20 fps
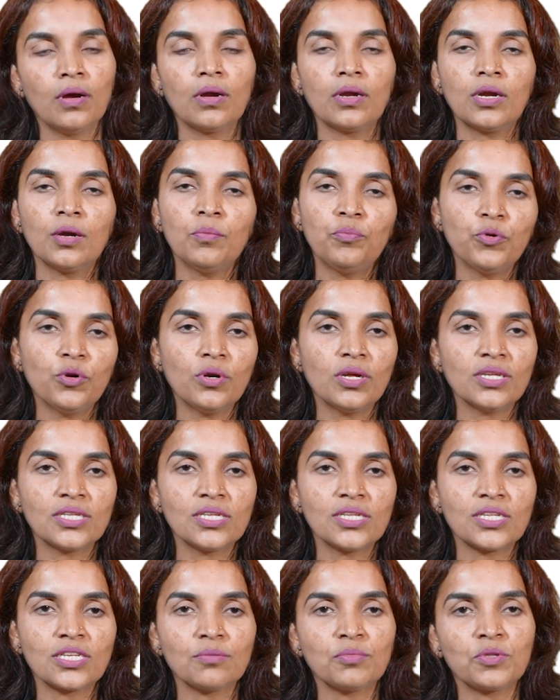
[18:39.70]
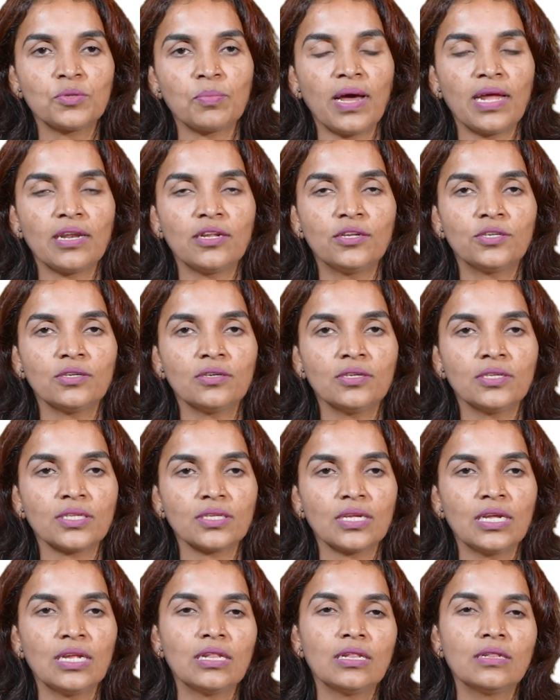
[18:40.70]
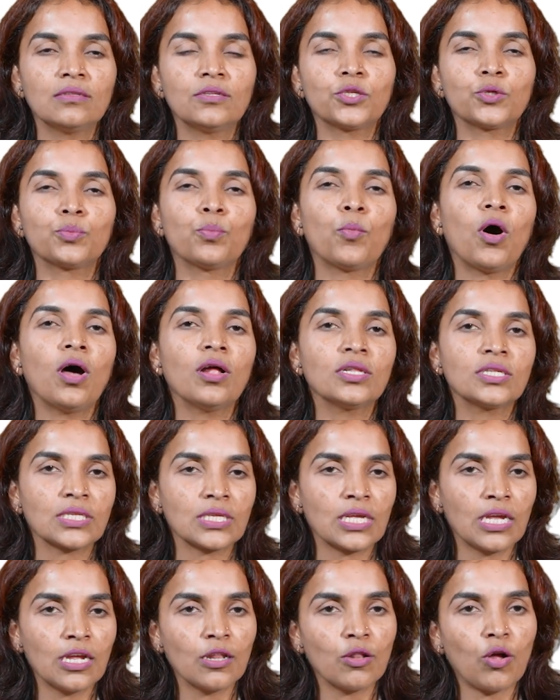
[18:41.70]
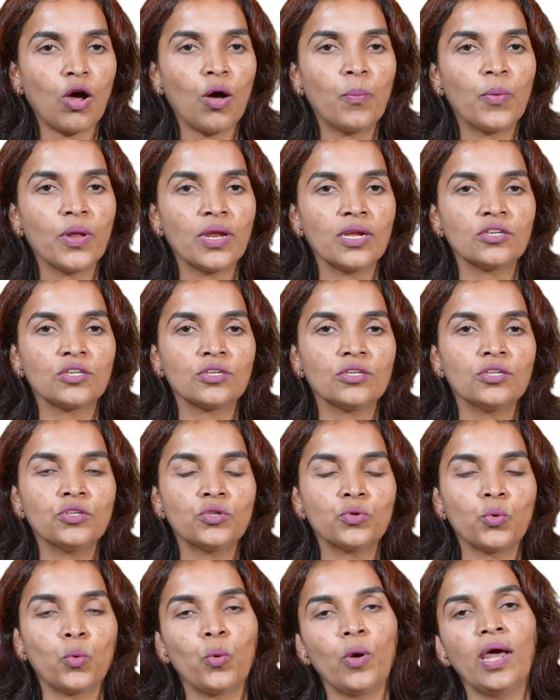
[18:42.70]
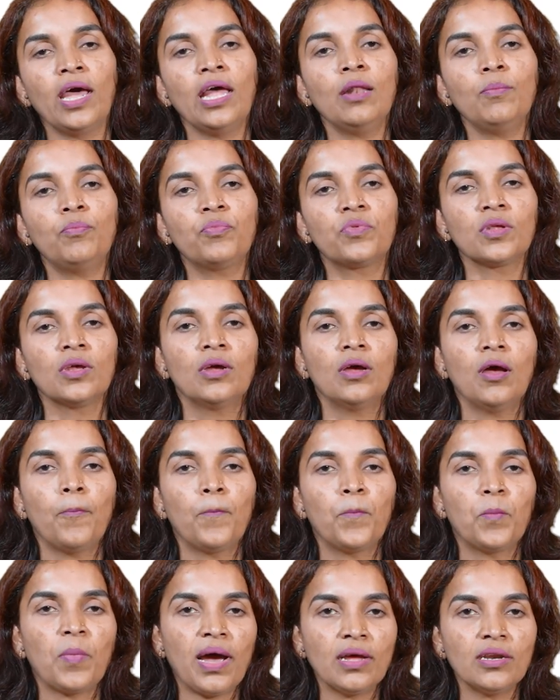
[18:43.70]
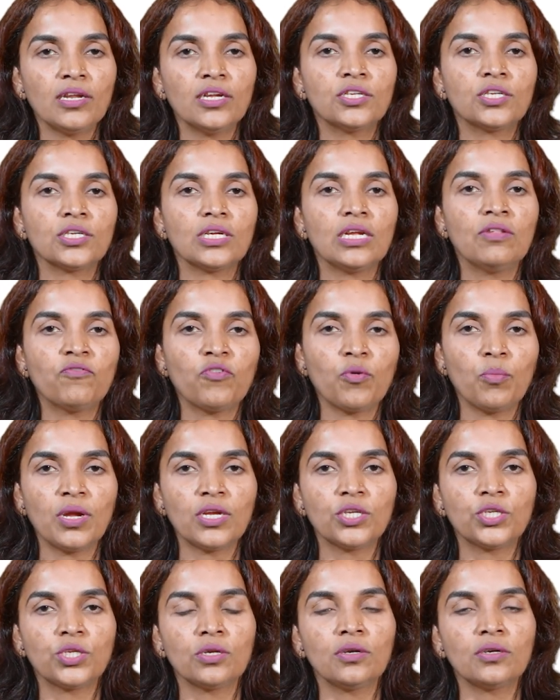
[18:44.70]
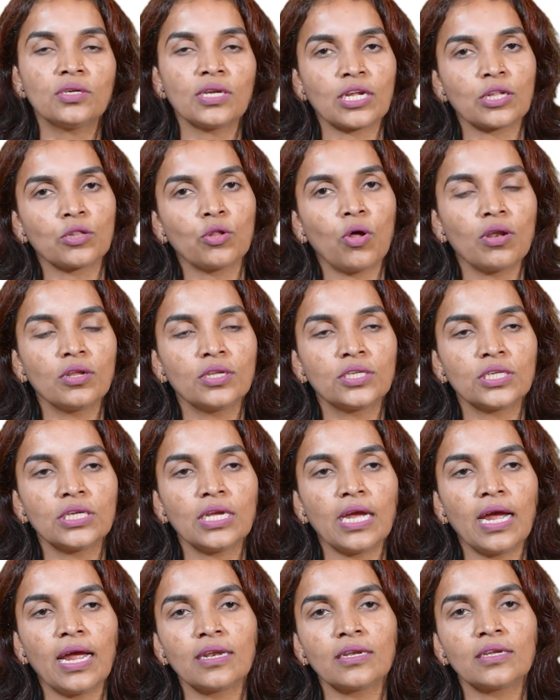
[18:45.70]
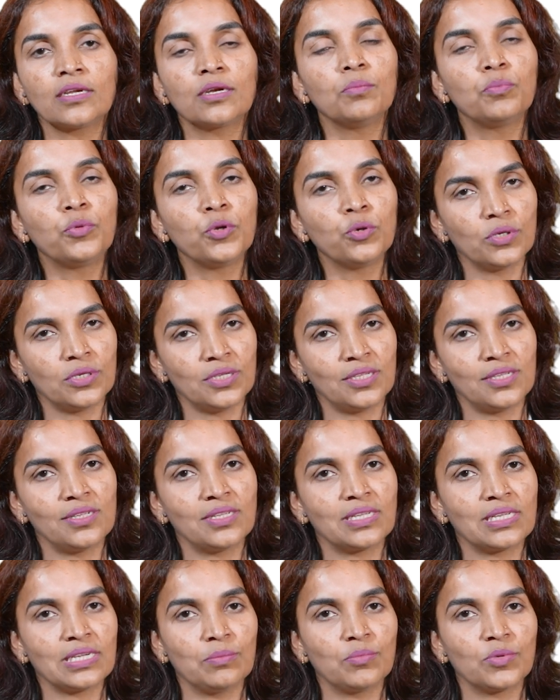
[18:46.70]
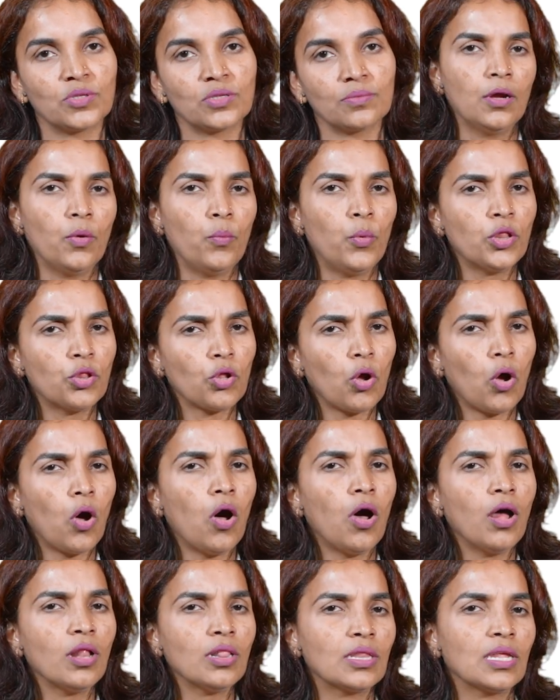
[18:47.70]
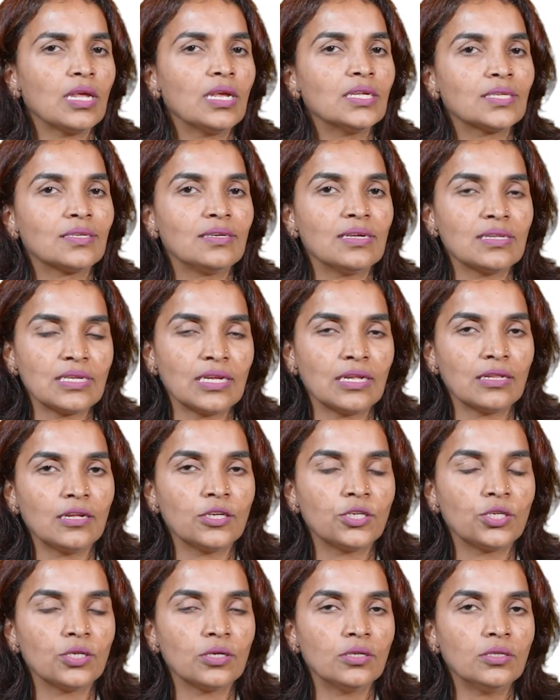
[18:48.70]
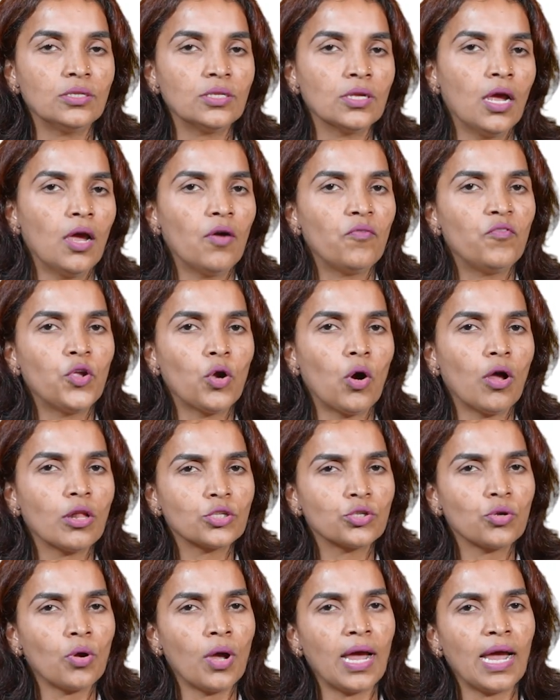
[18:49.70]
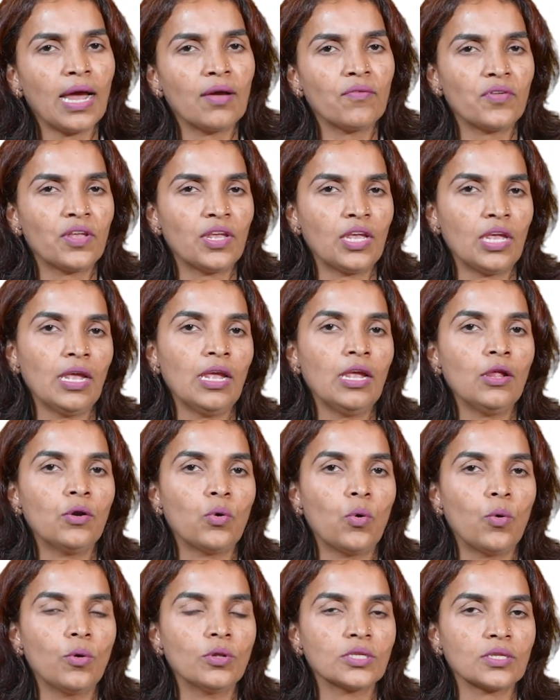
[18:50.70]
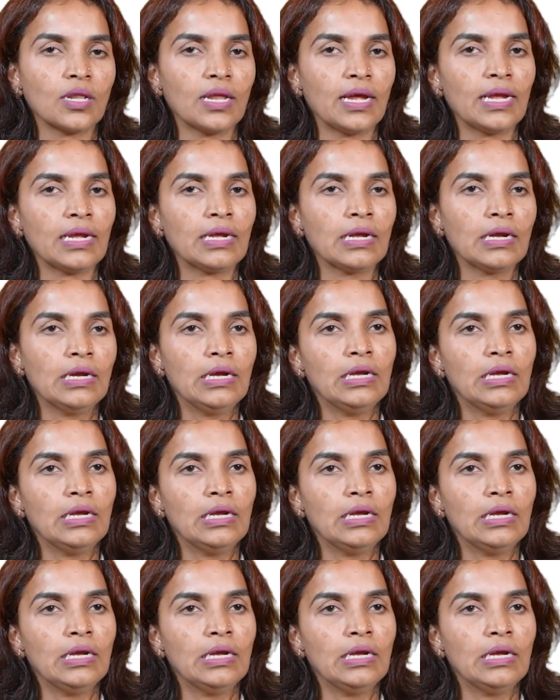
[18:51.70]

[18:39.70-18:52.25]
computer systems managers in small scale operations who helps manage information technology and computer systems. With all these designations, we also have key roles like